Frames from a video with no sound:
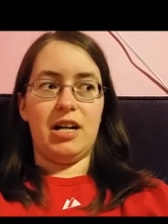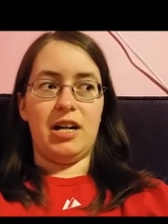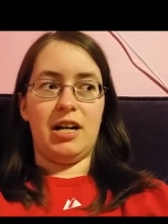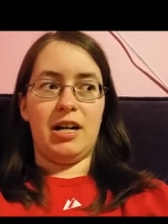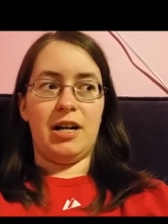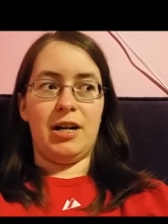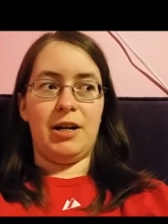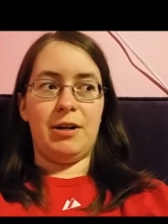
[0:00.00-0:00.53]

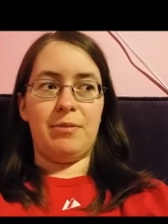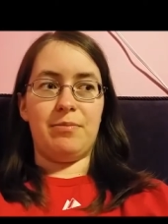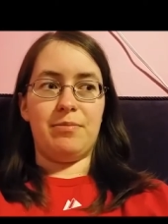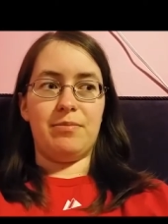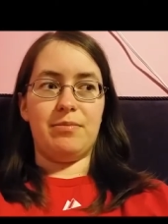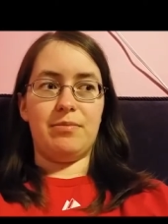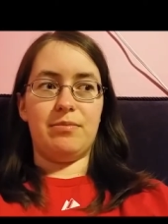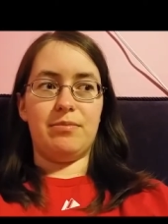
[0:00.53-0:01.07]

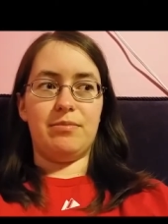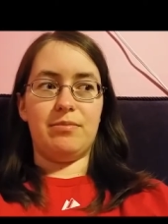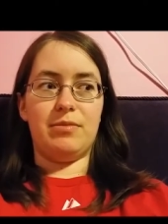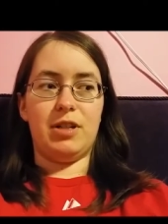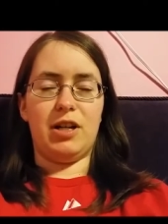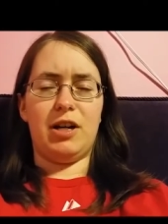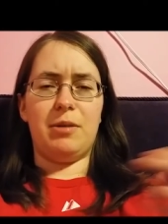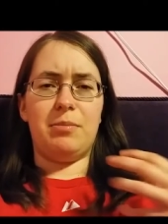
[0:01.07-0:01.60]
Um,
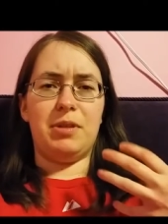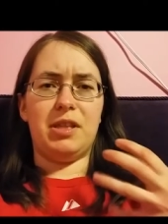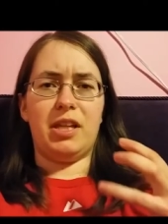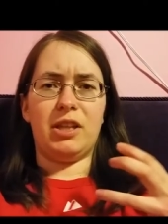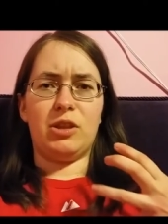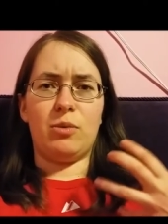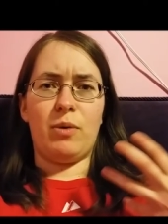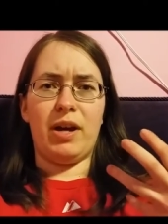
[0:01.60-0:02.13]
I mean,
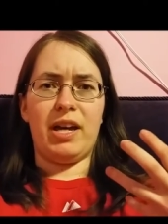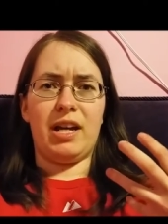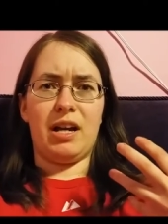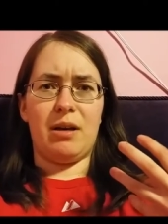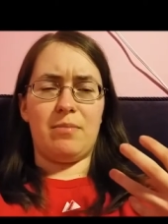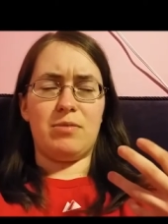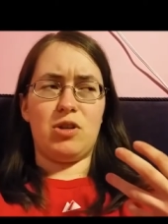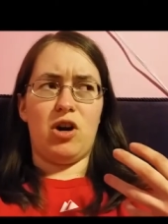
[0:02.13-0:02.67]
like the way it
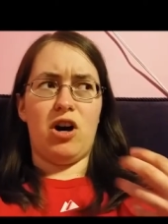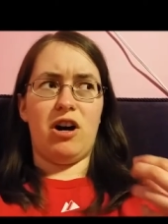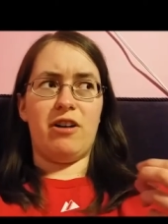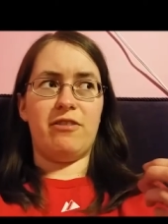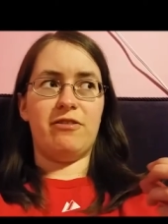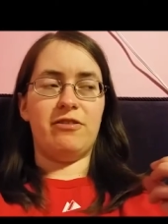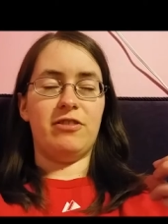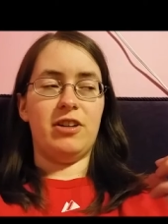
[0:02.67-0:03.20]
comes off.
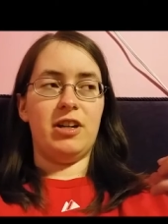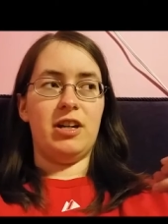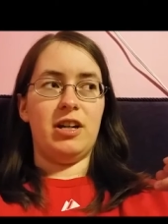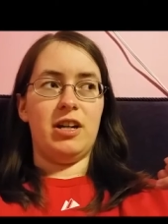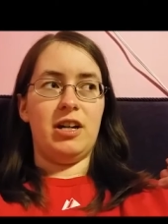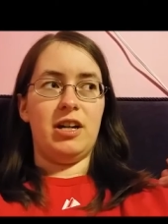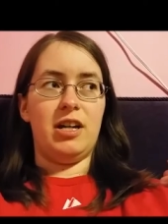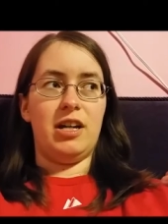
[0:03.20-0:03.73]

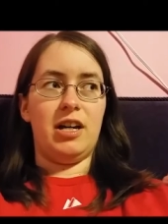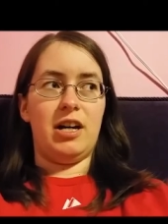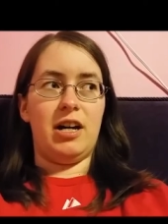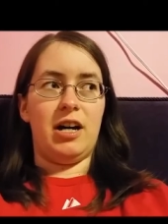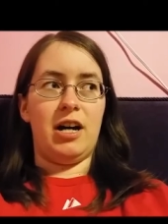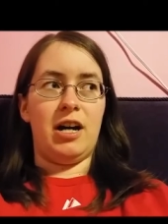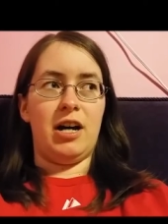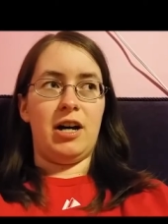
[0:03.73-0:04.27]

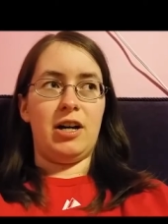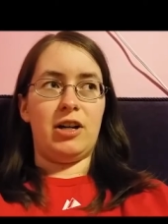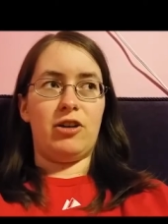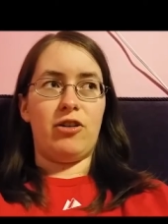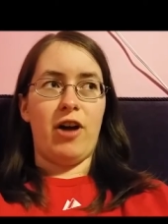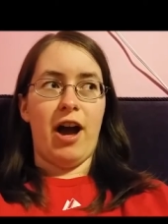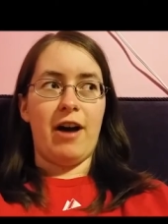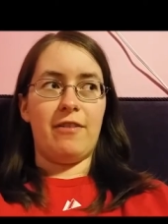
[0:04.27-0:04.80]
Uh,
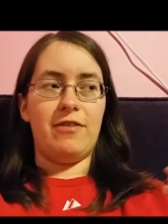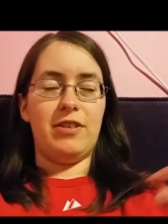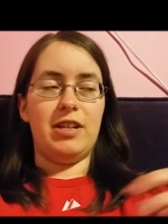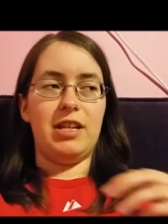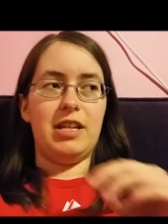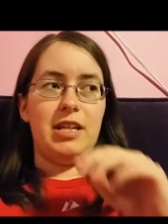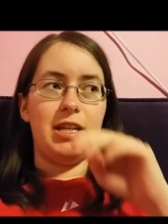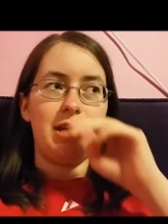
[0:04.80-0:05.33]

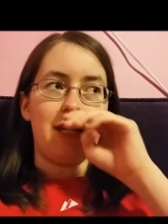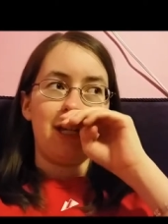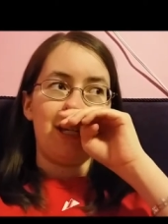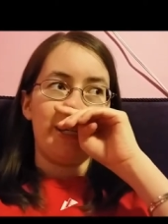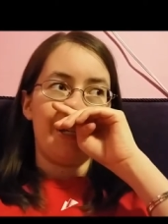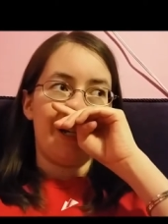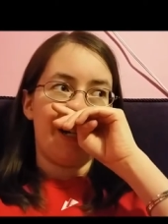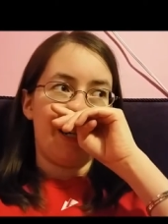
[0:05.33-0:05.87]

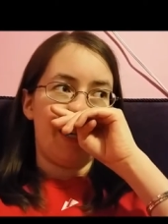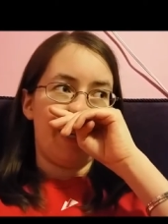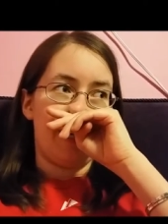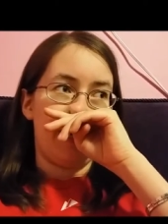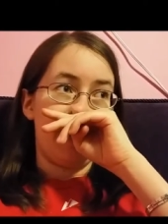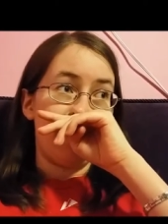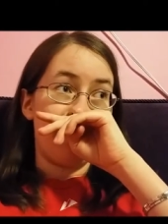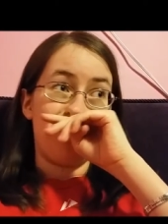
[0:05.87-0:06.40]
Gravity
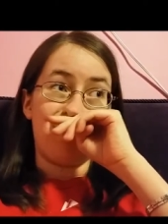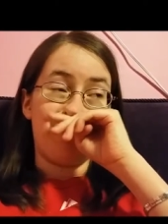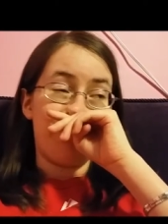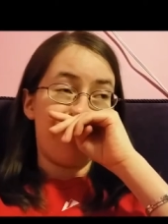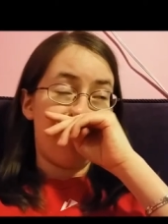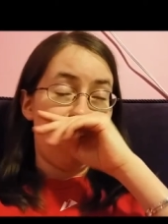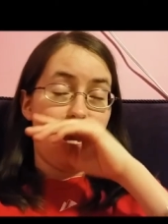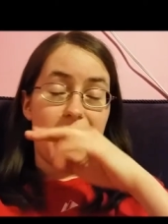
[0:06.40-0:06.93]
uh,
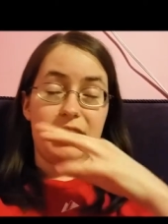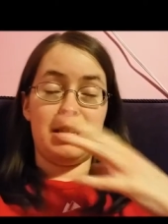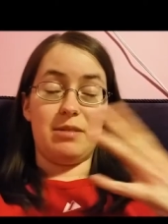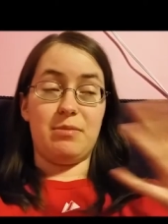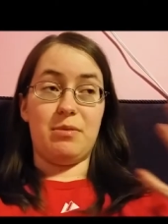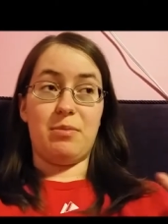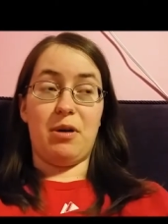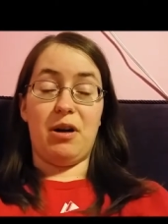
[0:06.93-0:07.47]
has to
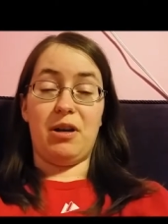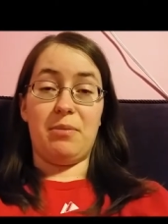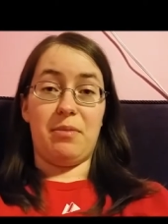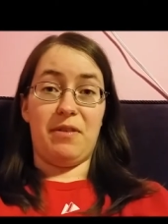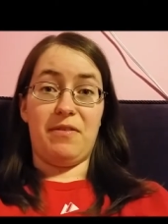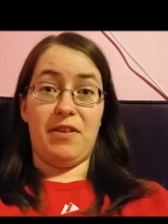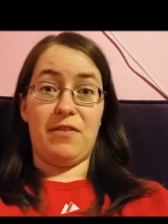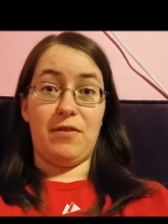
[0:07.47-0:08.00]
be probably
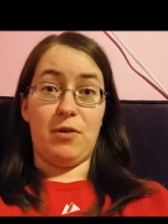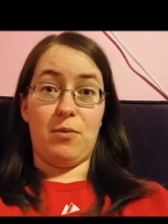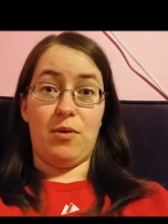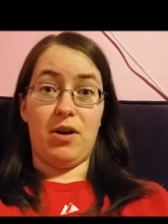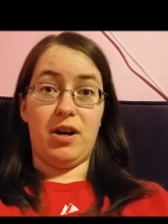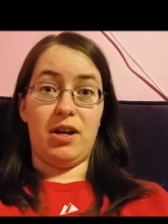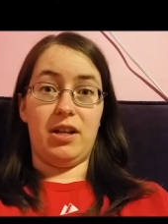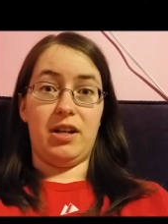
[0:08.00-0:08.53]
my favorite
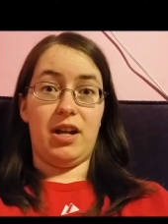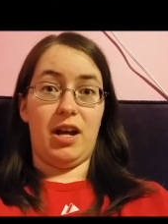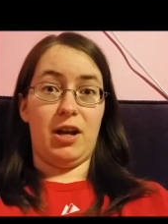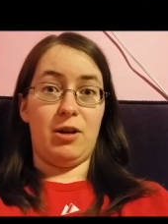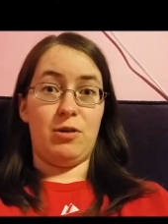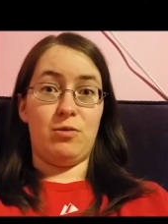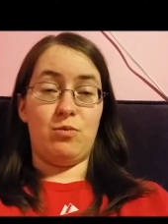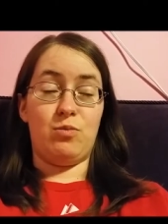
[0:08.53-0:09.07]
one.
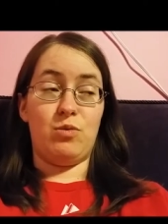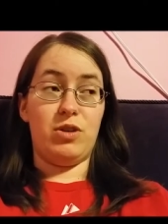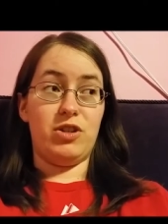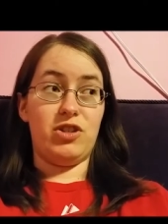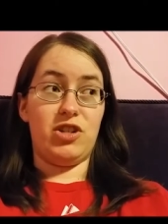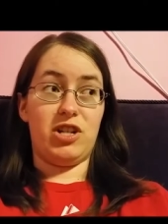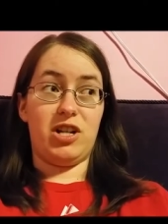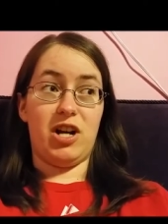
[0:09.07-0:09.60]
I
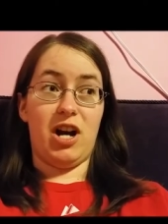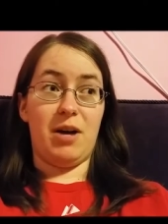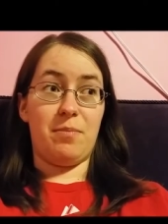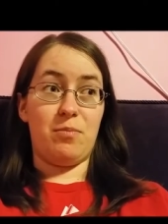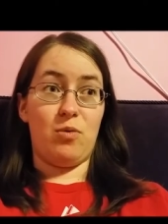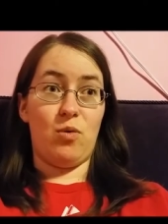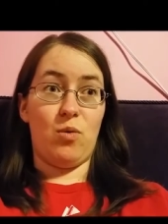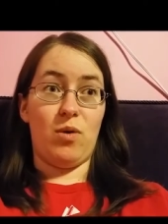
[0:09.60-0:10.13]
wish it got
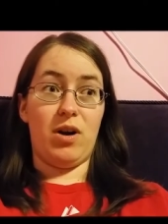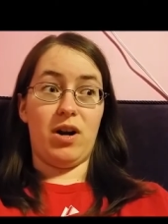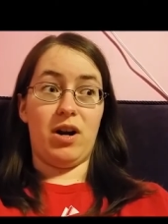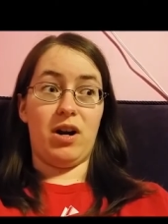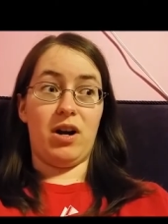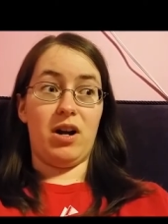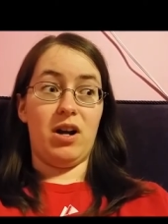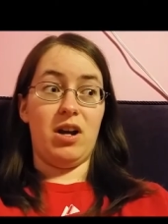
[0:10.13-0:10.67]

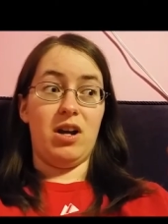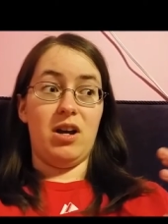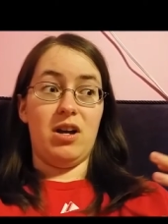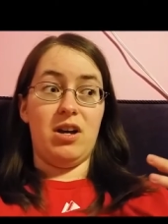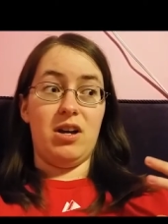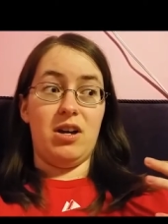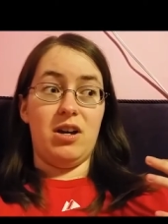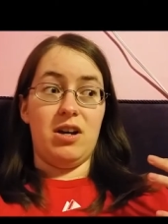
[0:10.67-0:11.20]
more
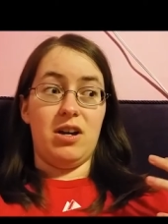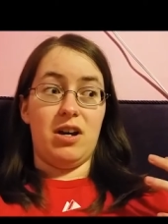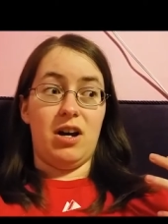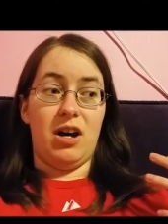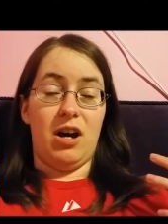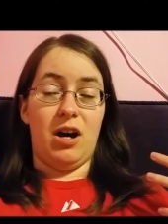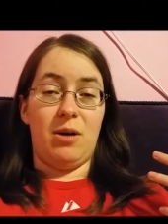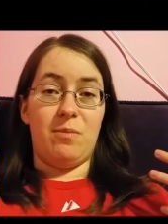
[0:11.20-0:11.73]

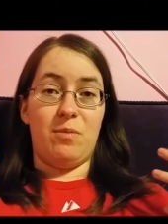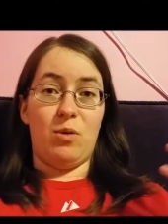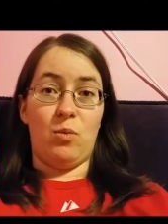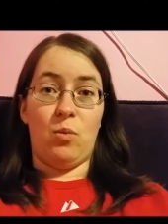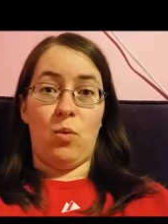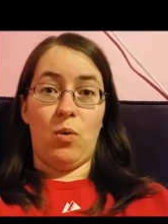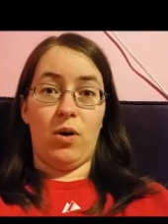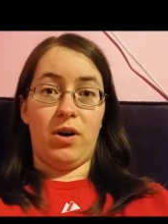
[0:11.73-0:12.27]
um,
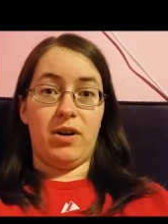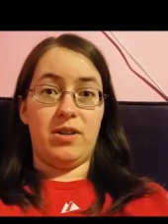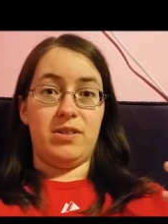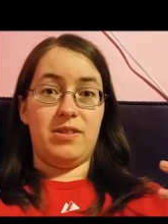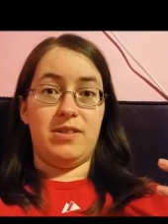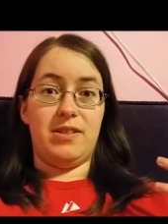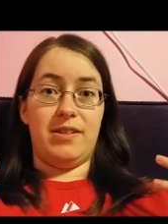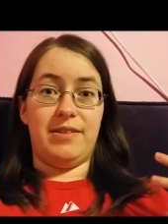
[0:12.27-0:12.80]

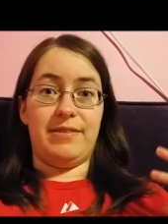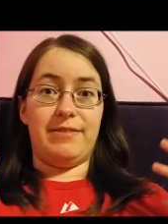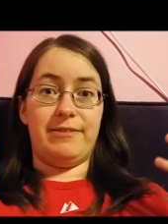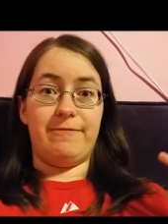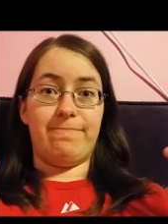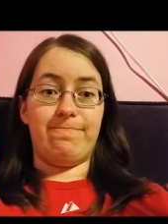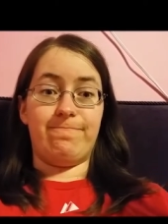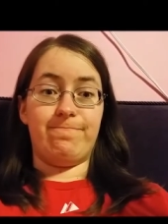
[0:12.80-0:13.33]
awards
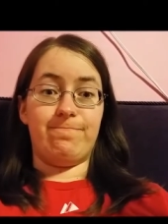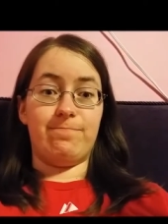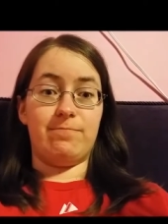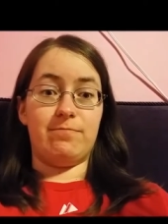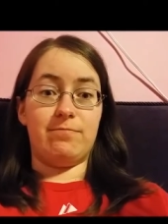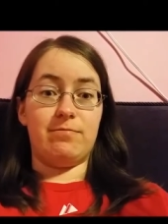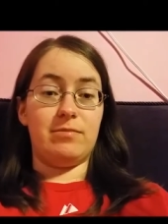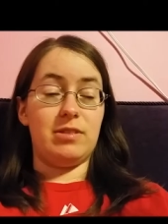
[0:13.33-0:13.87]
and
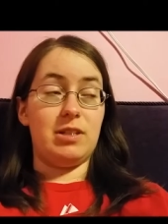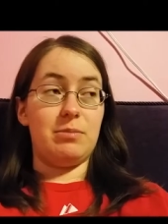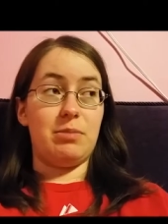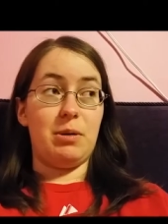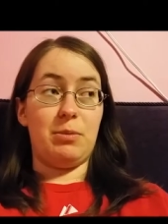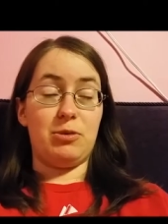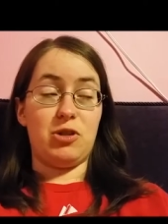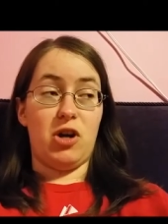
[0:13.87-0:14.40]

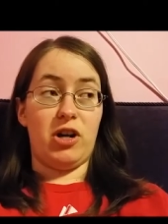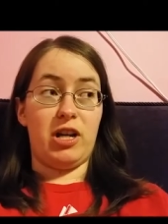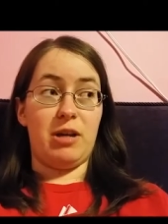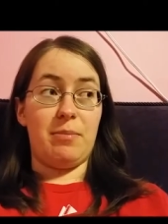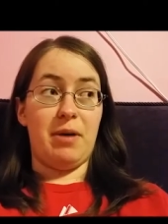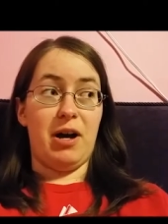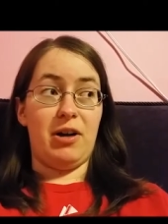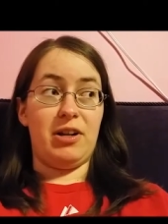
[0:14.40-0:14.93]
people talking
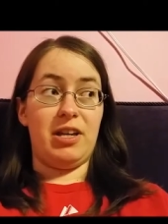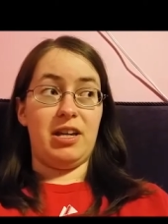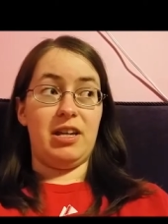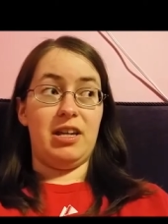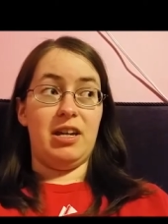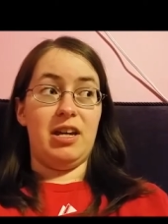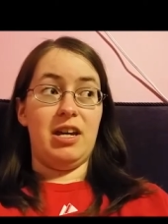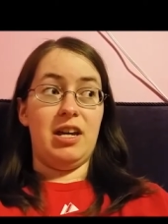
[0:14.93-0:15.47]
about it.